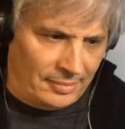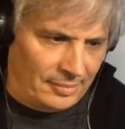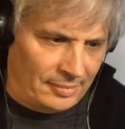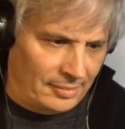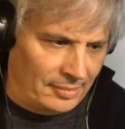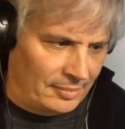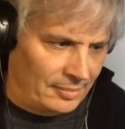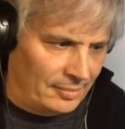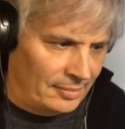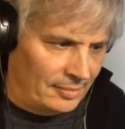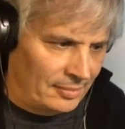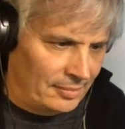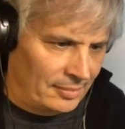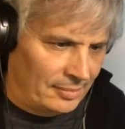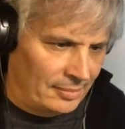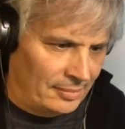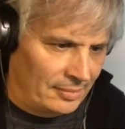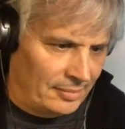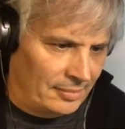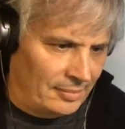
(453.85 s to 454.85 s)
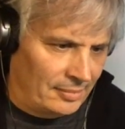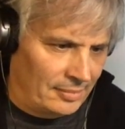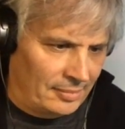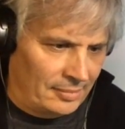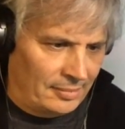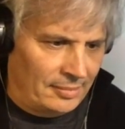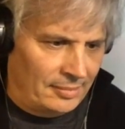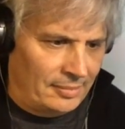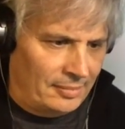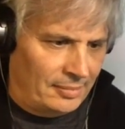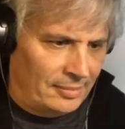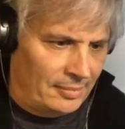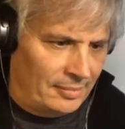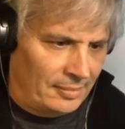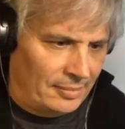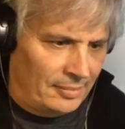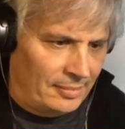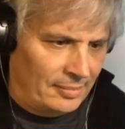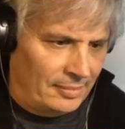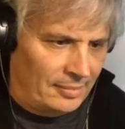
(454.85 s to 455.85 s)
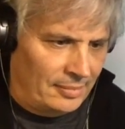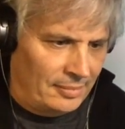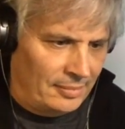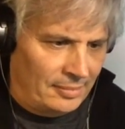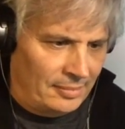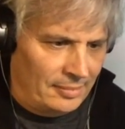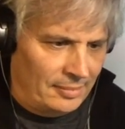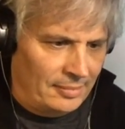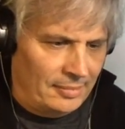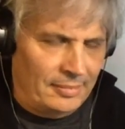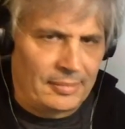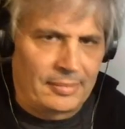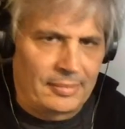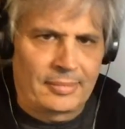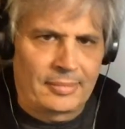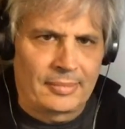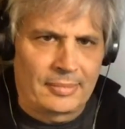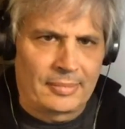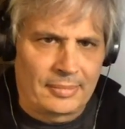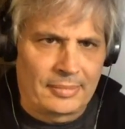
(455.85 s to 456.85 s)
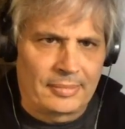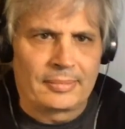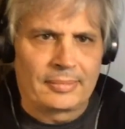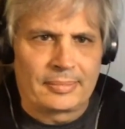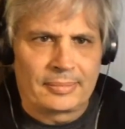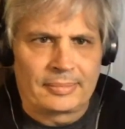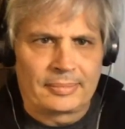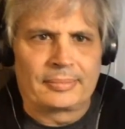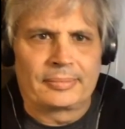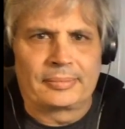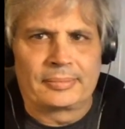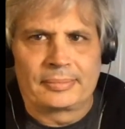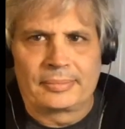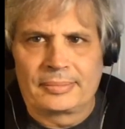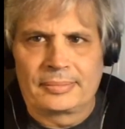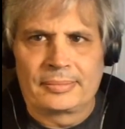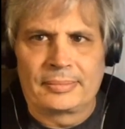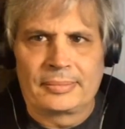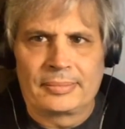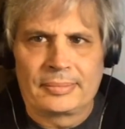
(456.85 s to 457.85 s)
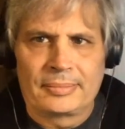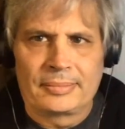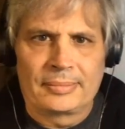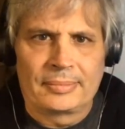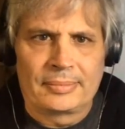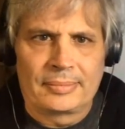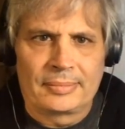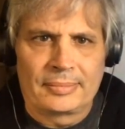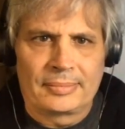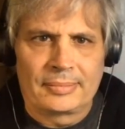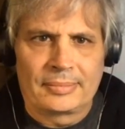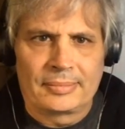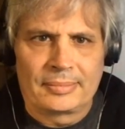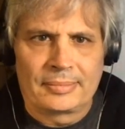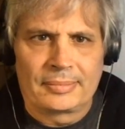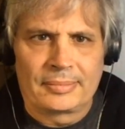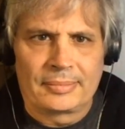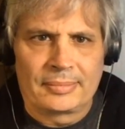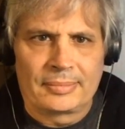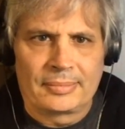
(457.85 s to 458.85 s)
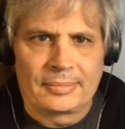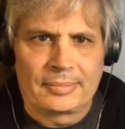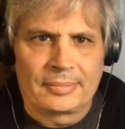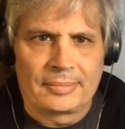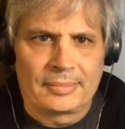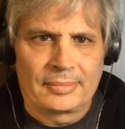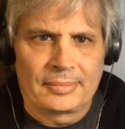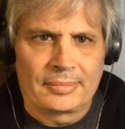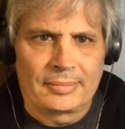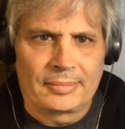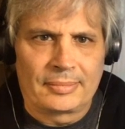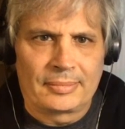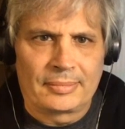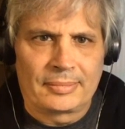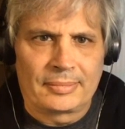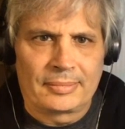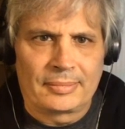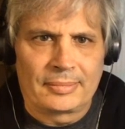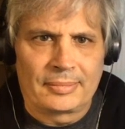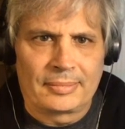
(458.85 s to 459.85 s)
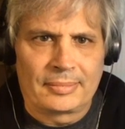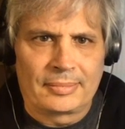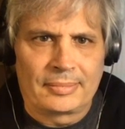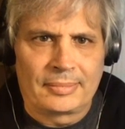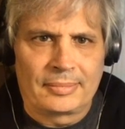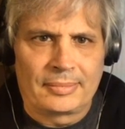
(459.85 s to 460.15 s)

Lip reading: This person isn't speaking.